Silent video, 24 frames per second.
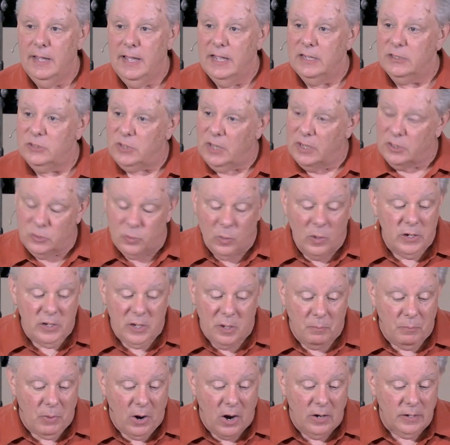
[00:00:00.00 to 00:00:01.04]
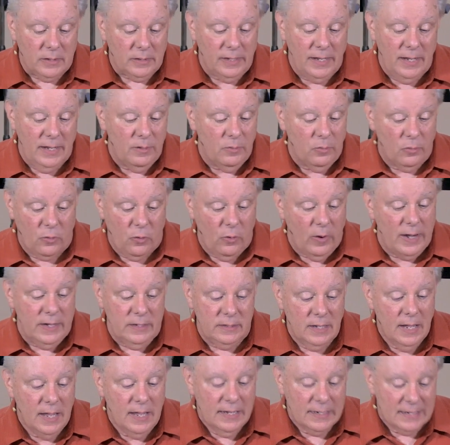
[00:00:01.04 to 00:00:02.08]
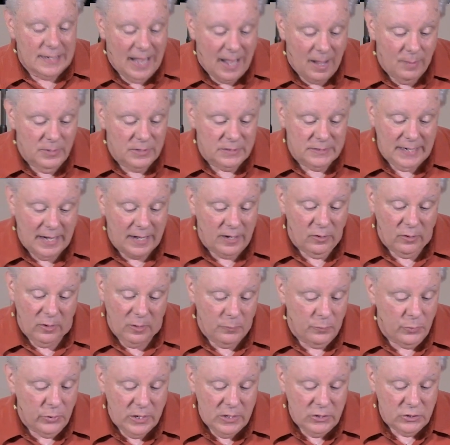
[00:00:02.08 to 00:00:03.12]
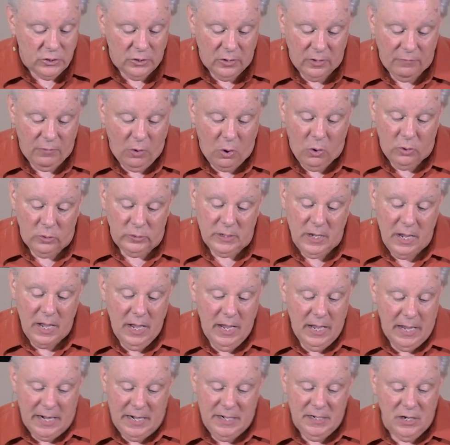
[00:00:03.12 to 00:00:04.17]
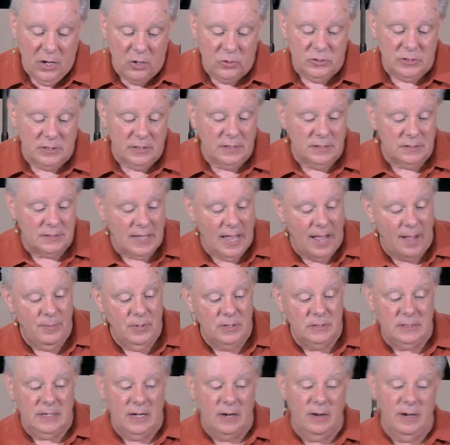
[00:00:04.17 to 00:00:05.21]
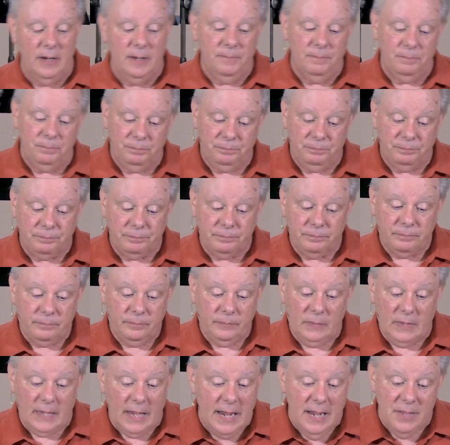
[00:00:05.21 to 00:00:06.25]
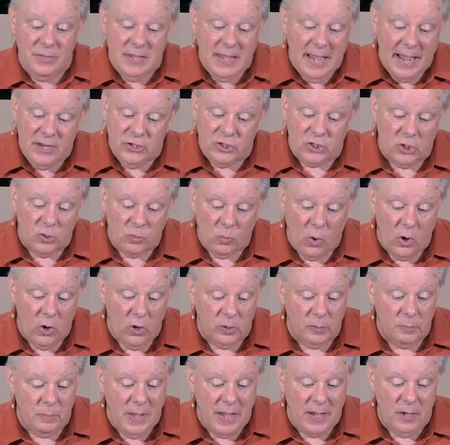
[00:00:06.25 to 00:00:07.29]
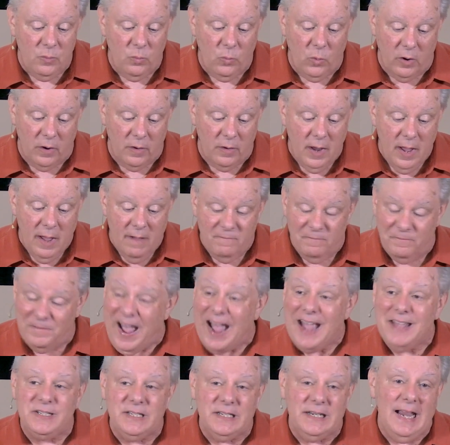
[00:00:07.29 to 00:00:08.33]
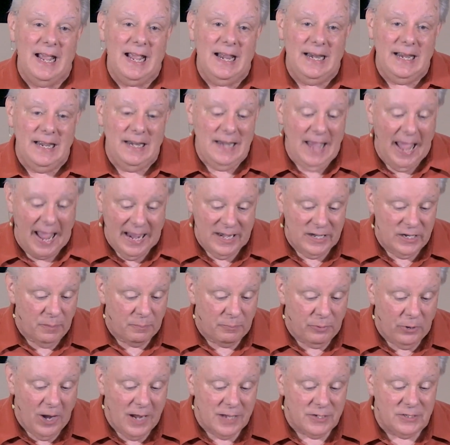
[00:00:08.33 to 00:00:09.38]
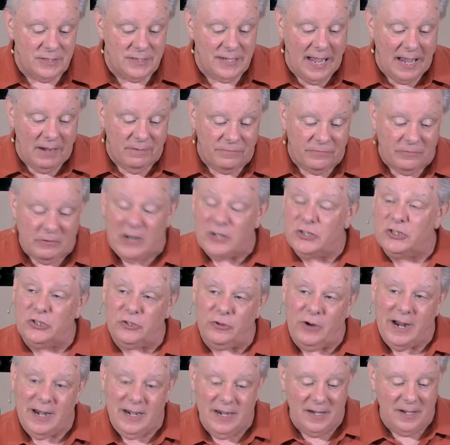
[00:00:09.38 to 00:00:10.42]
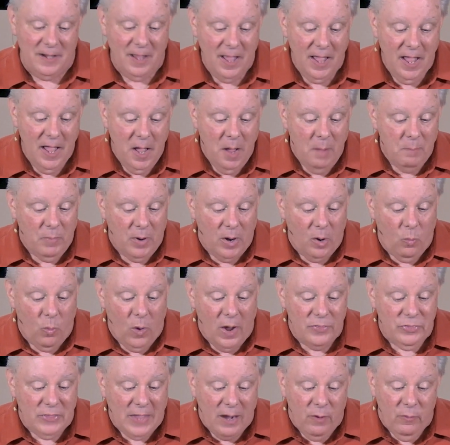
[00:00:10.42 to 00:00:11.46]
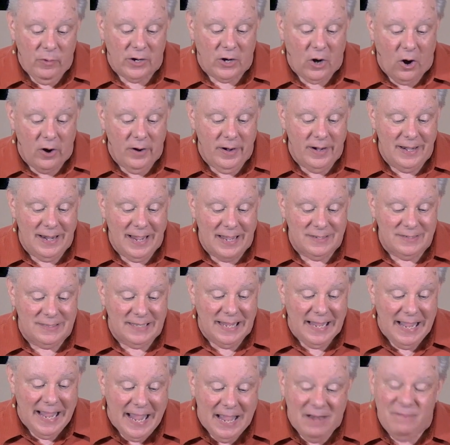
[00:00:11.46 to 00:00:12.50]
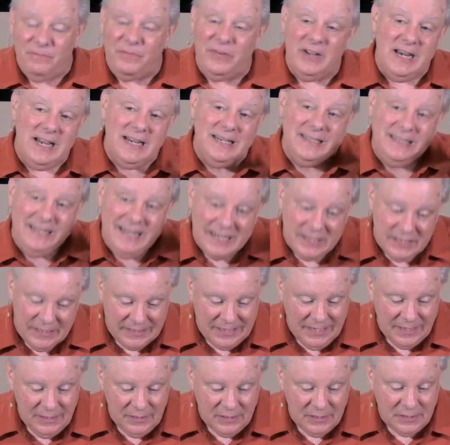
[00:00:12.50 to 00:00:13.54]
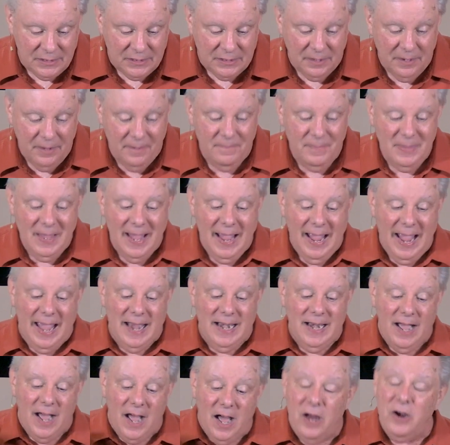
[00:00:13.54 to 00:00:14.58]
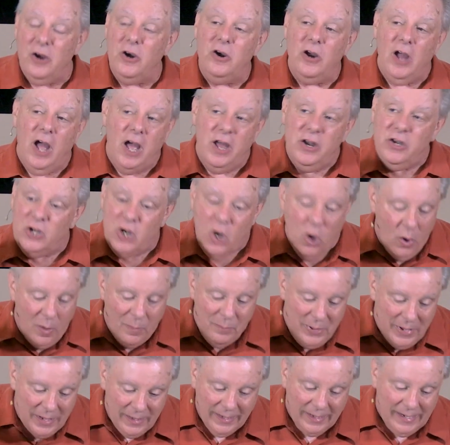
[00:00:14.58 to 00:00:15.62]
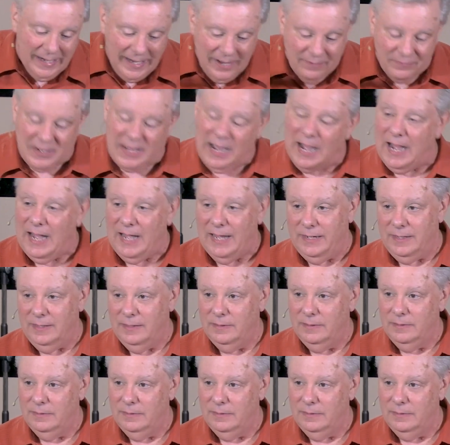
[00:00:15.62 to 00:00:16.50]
As William Barclay, a great commentator and preacher of old, he notes in his commentary, in the ancient world, men were fascinated and depressed and frustrated by what they regarded as the infinite distance and utter unknowability of God.